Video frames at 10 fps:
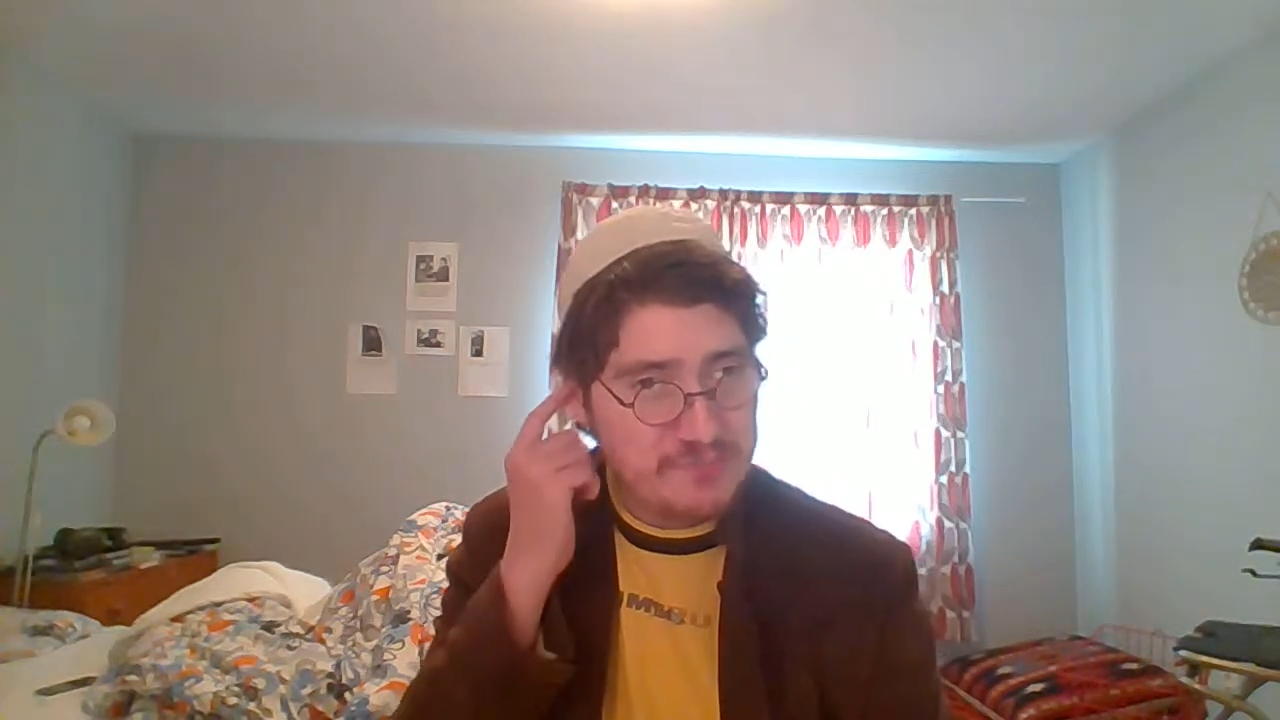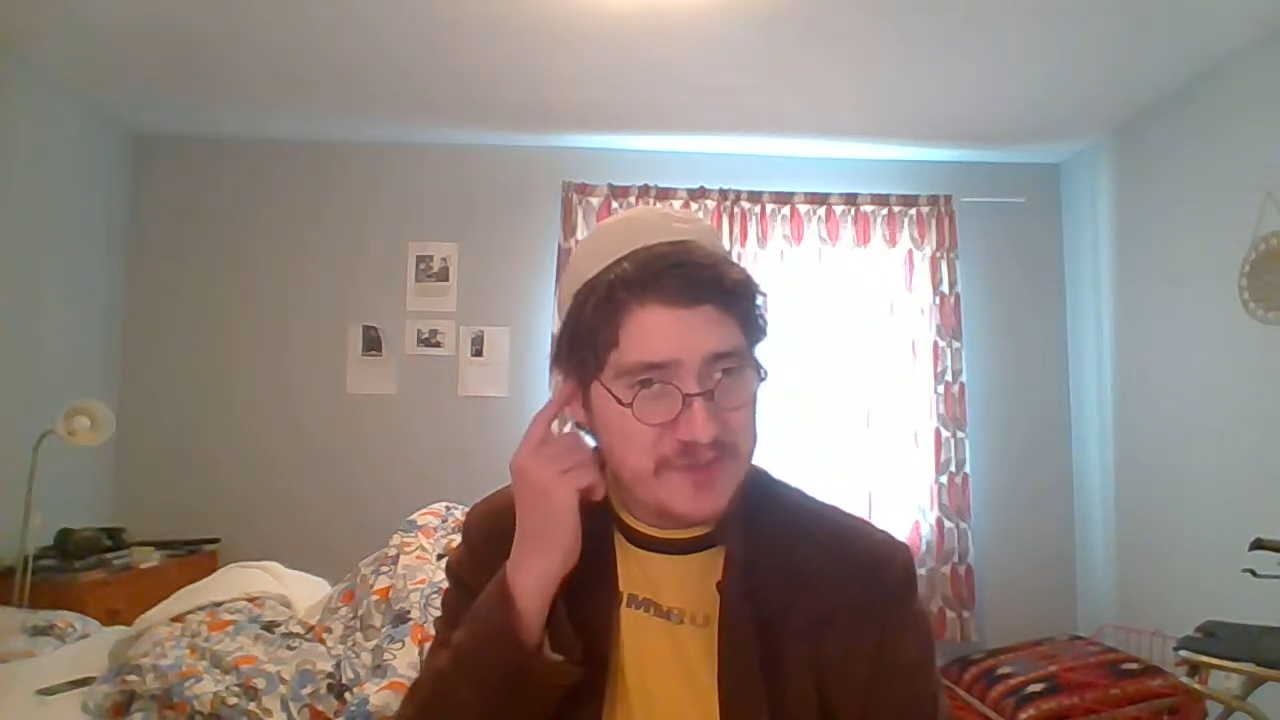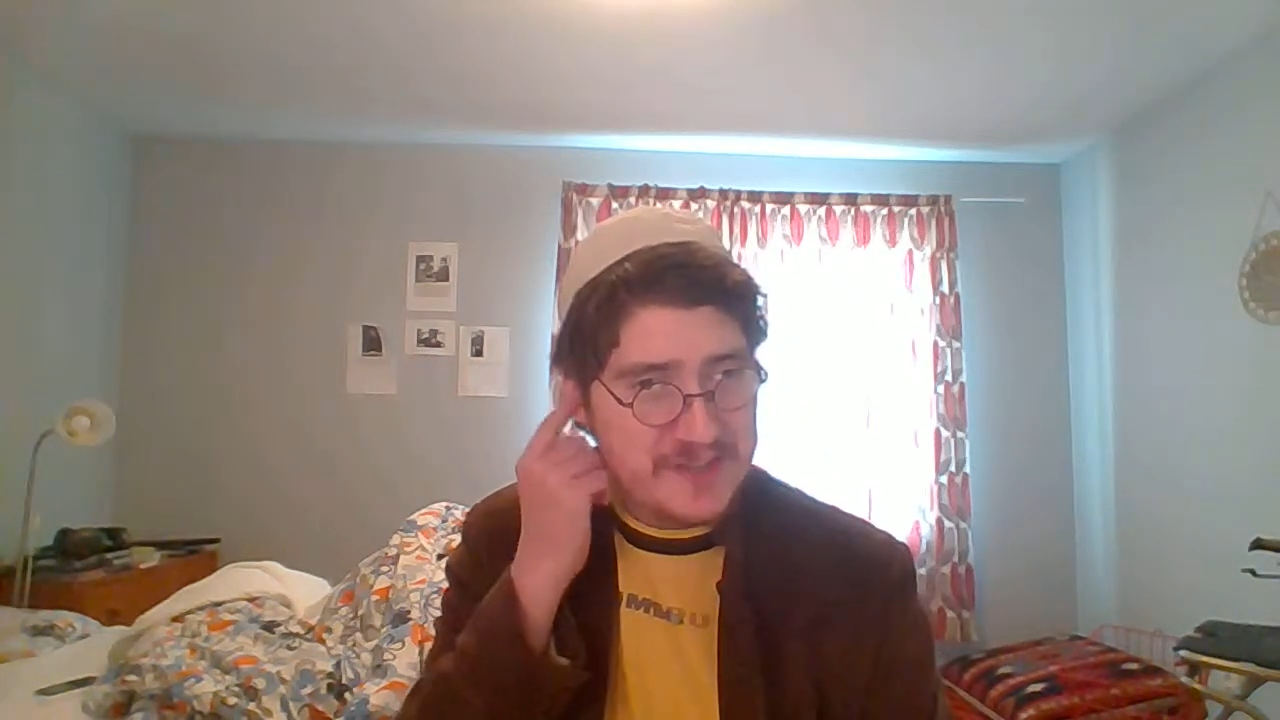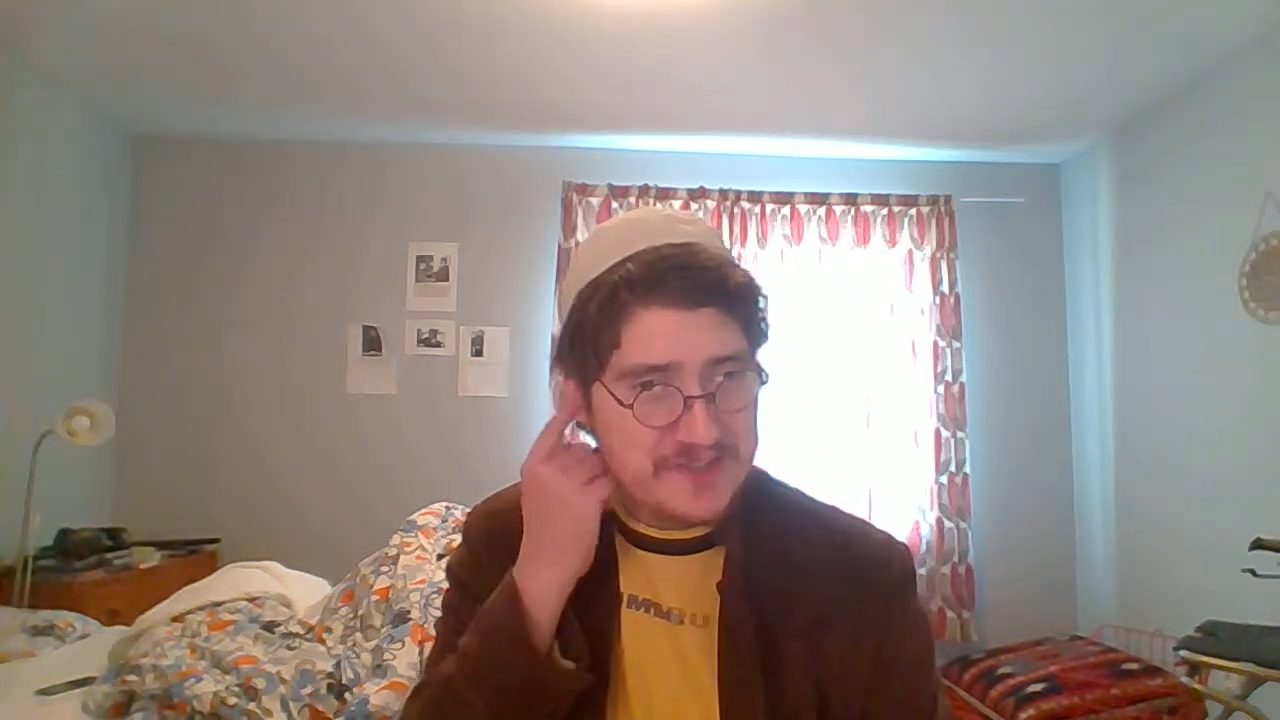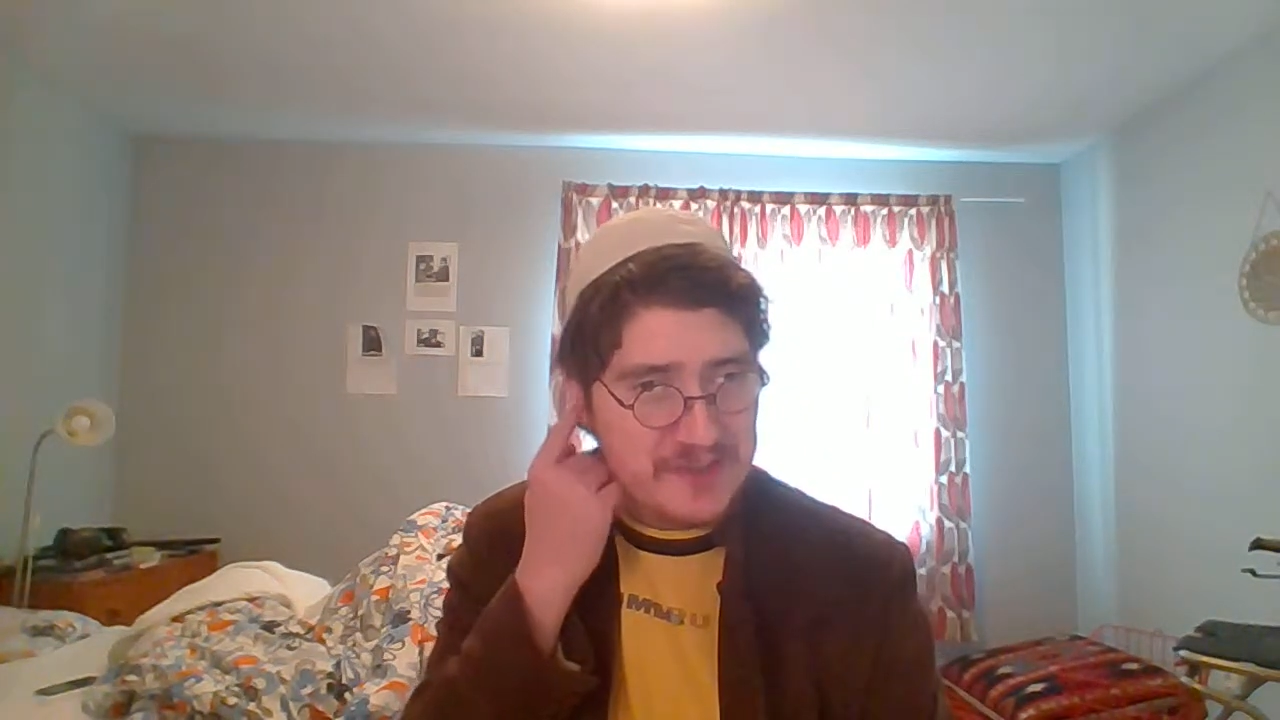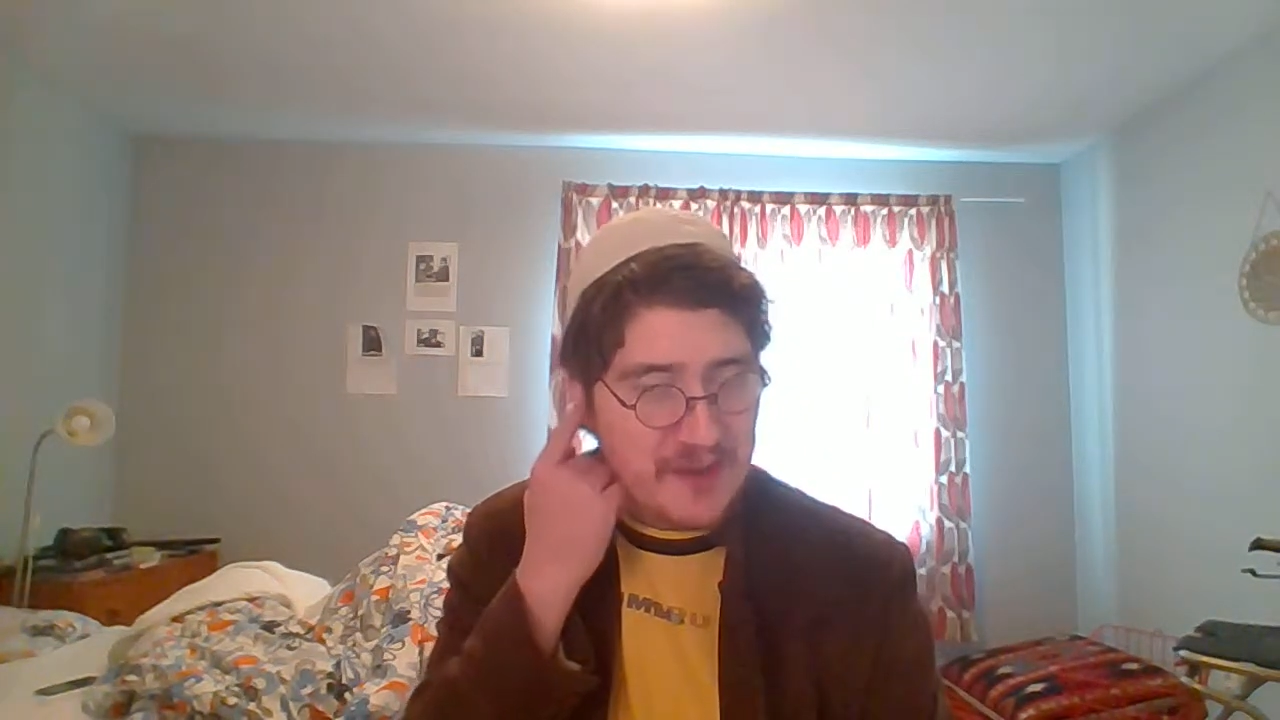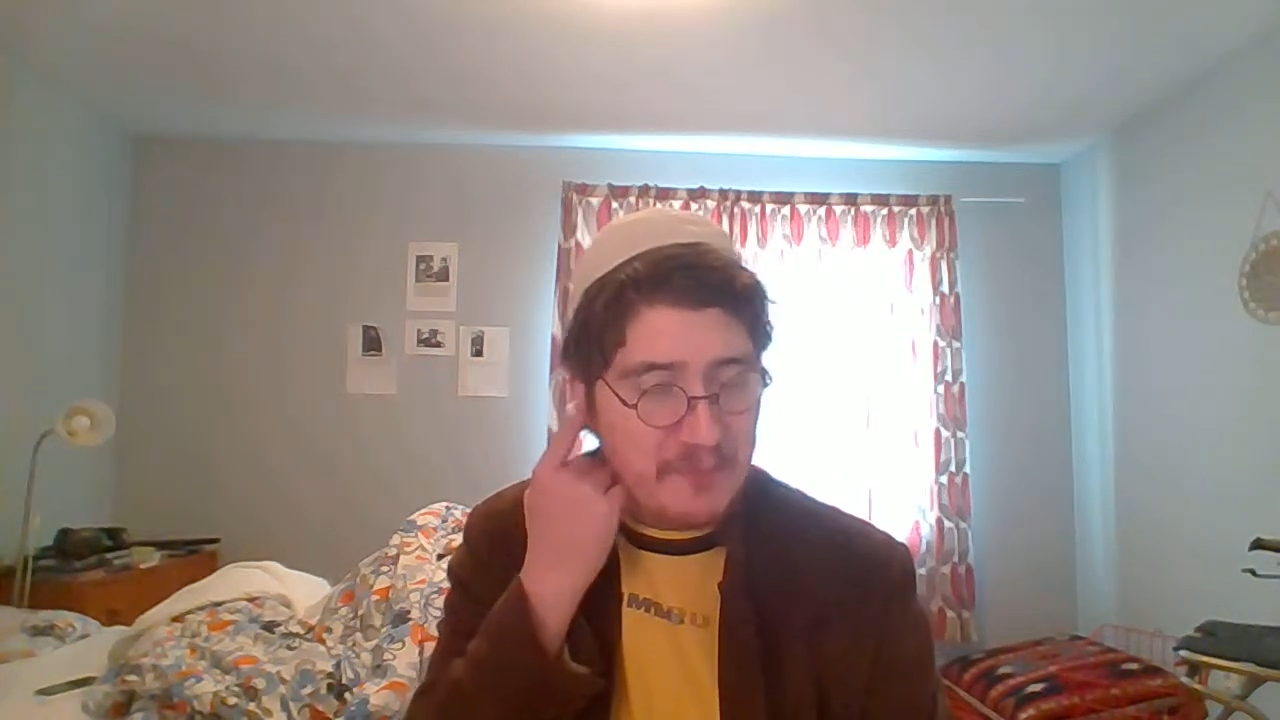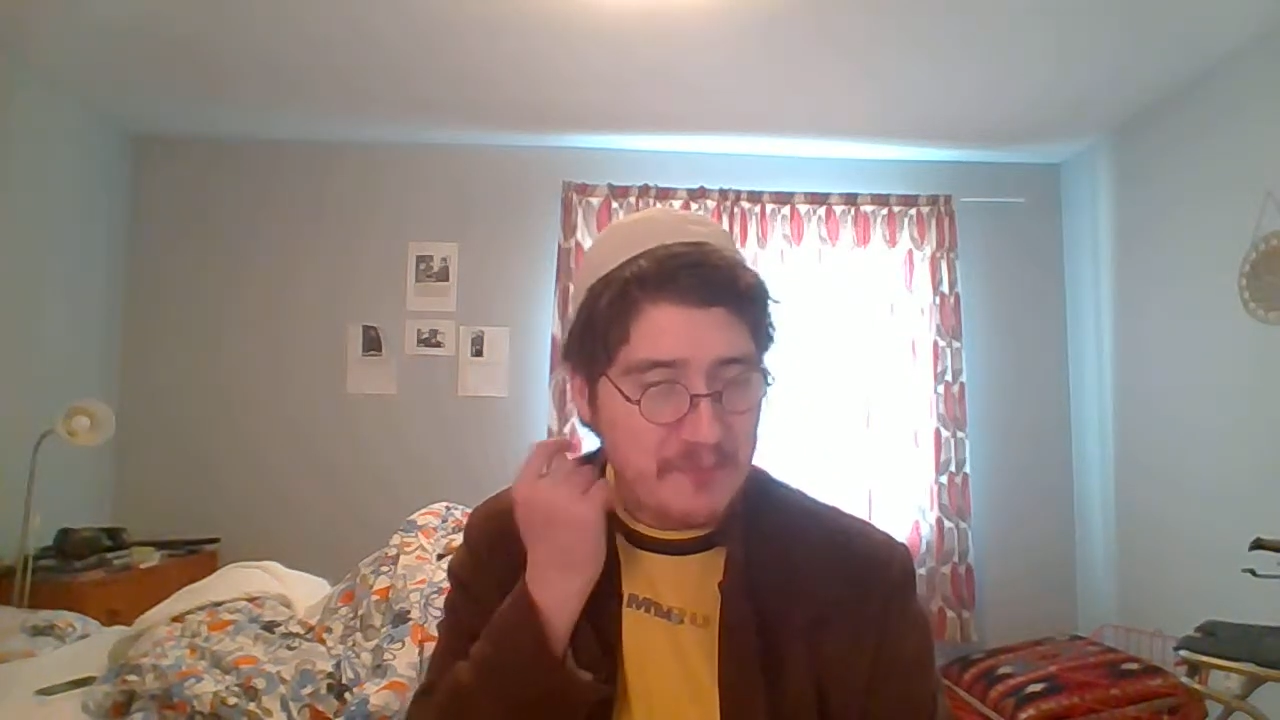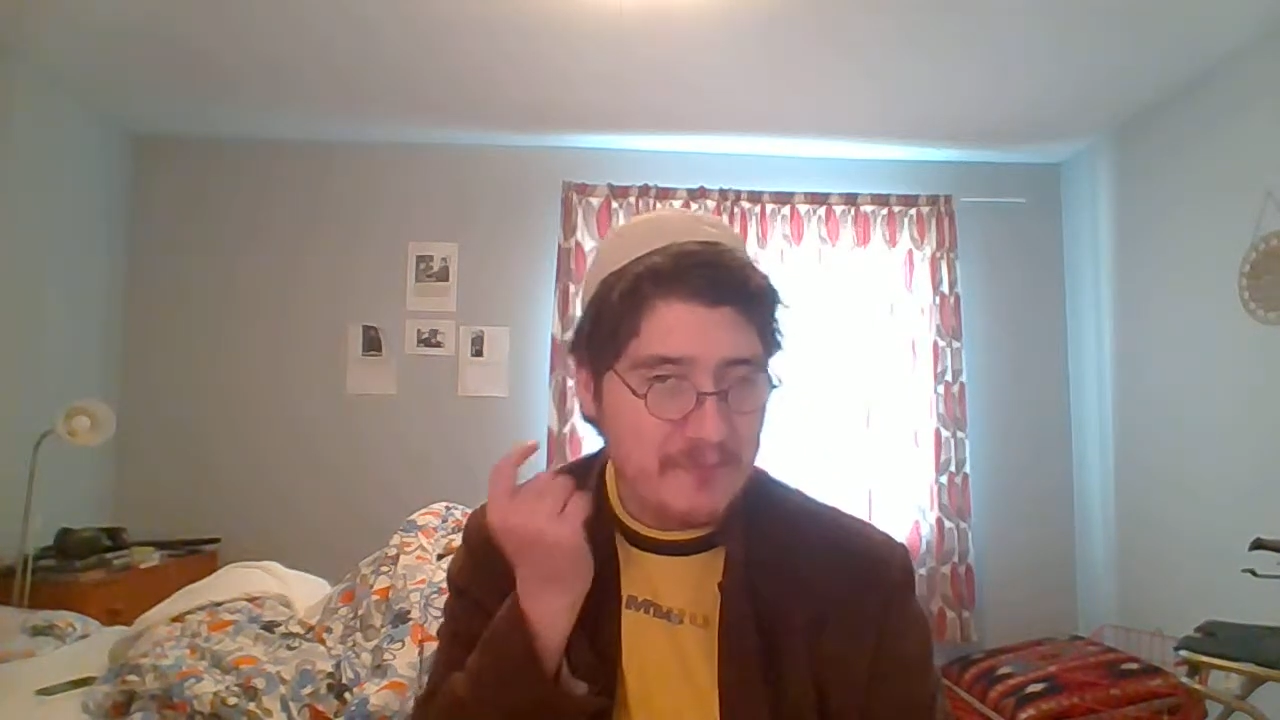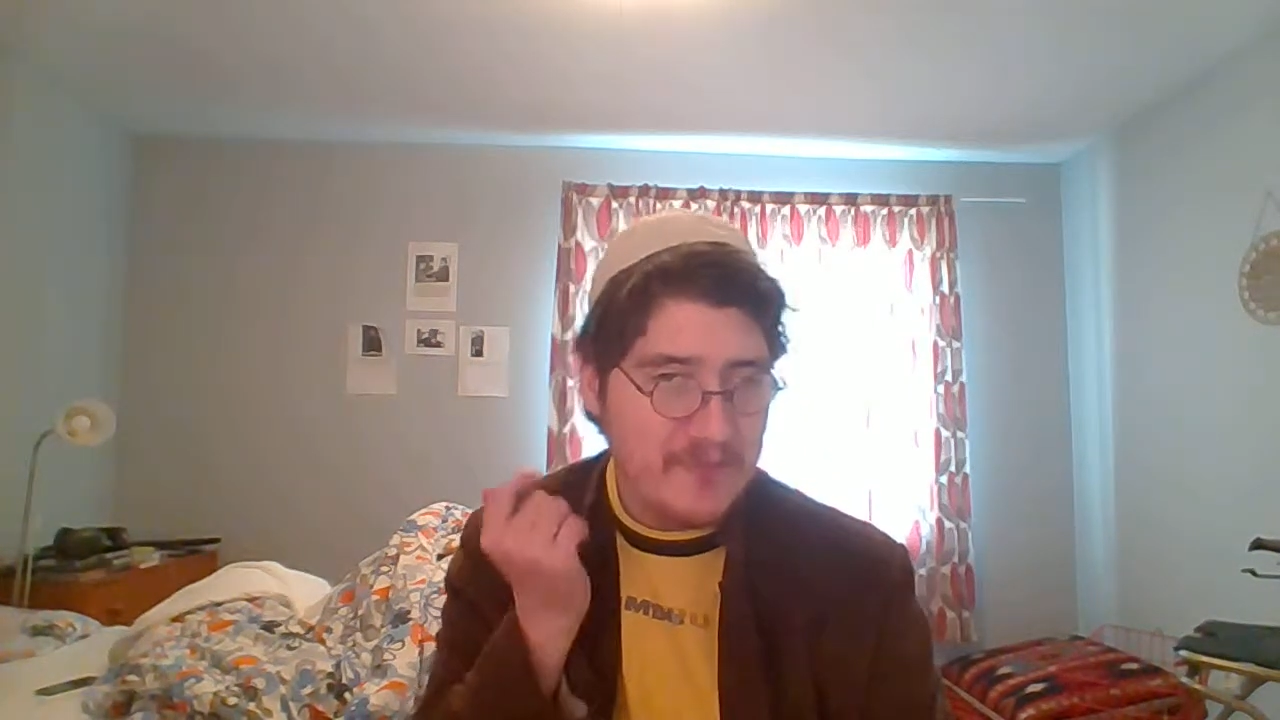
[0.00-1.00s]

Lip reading: be some